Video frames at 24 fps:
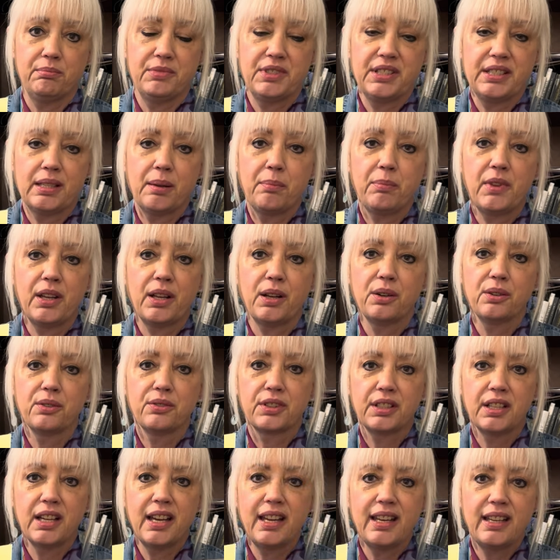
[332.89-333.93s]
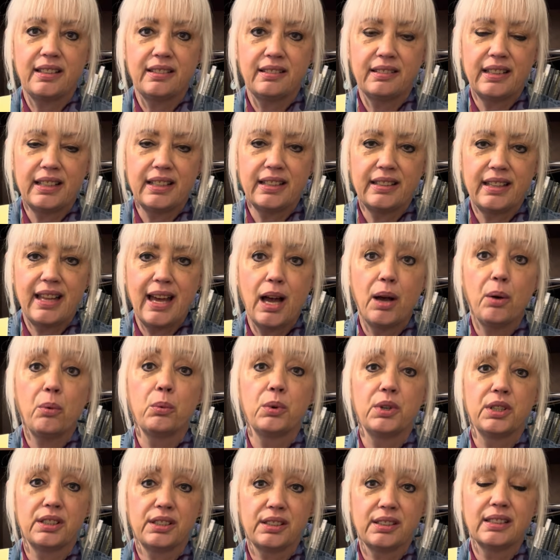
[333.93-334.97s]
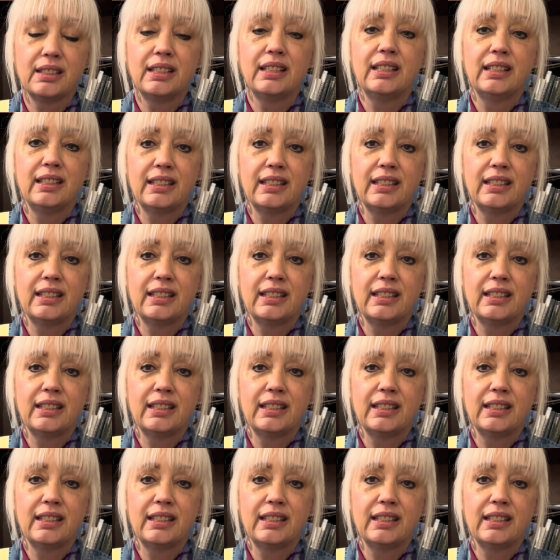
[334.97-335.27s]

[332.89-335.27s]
something overnight, and that will